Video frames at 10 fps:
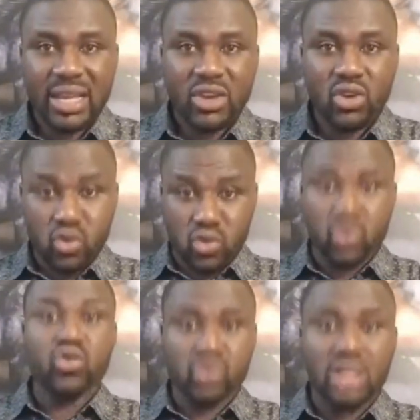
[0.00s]

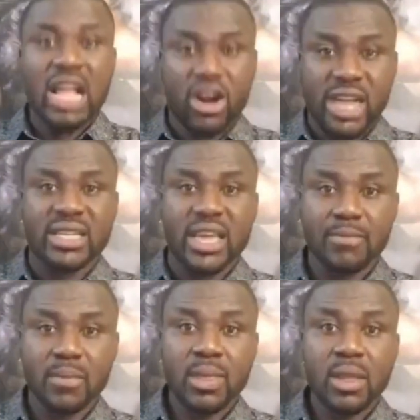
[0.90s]
You not narrow escape.
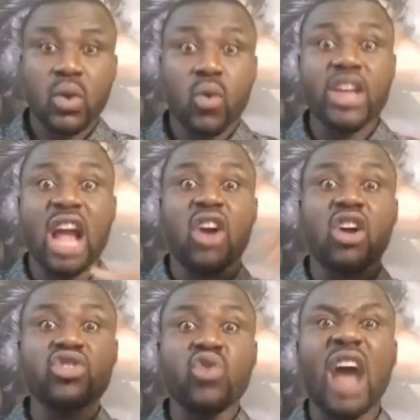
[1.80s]
When you are
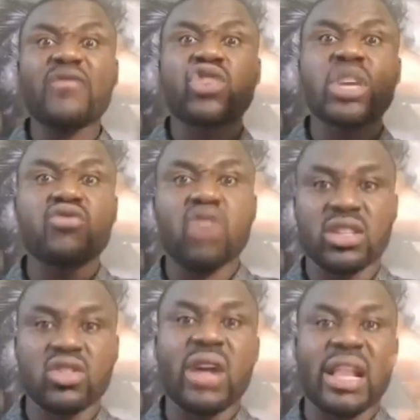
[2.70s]
running, you have to keep
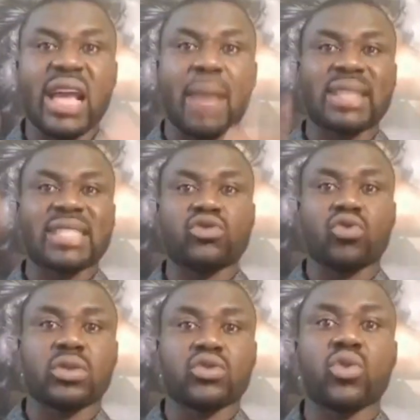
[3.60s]
running. Not allow your master
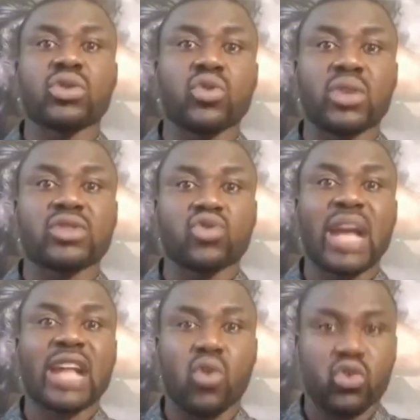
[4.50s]
to
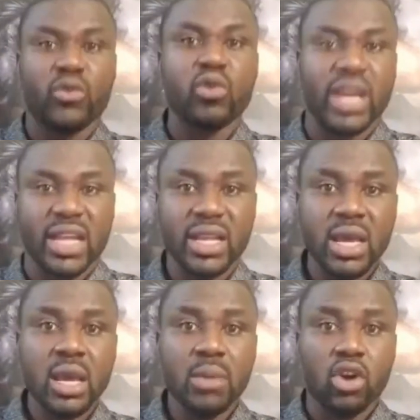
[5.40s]
get hold of you again.
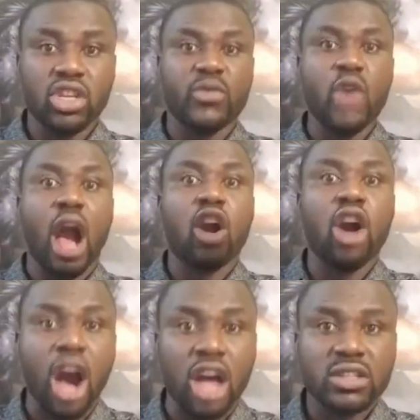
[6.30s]
Because if you are
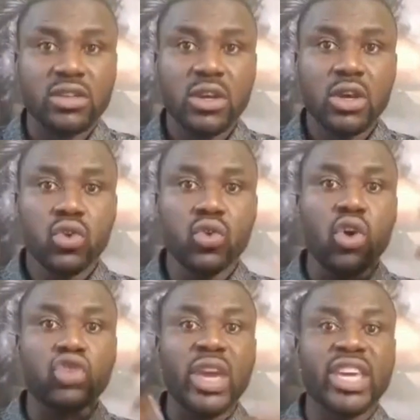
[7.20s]
caught, you
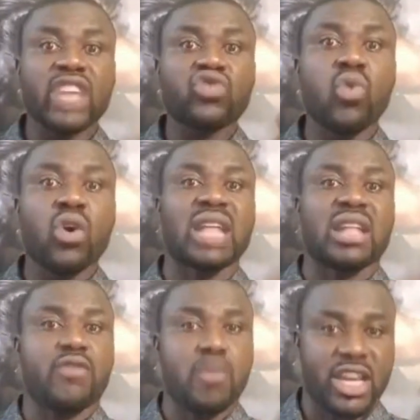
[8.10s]
go to a cage worse than
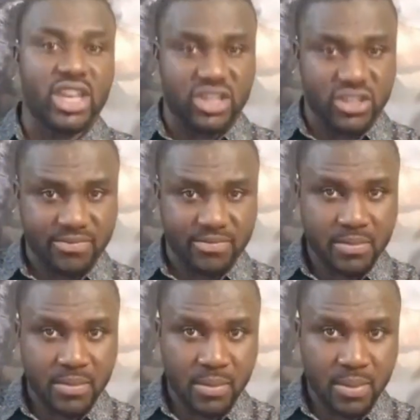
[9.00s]
the former cage.
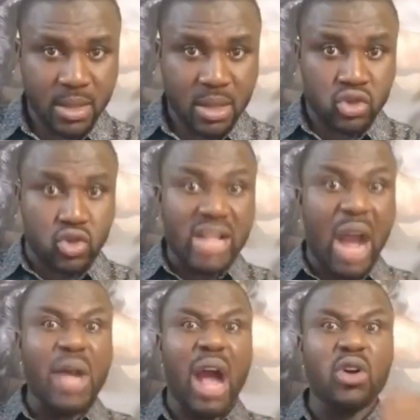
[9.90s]
So
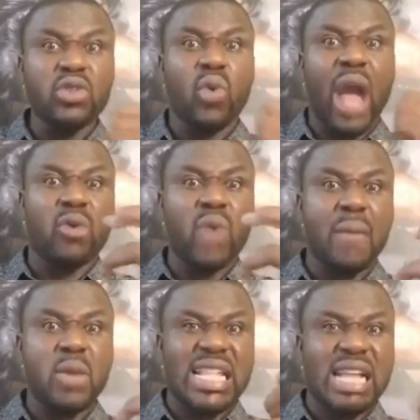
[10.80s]
now we
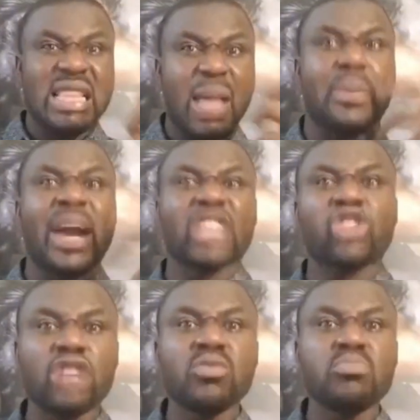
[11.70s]
are in a
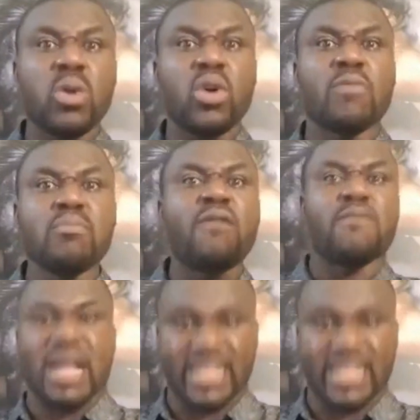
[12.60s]
liberation movement.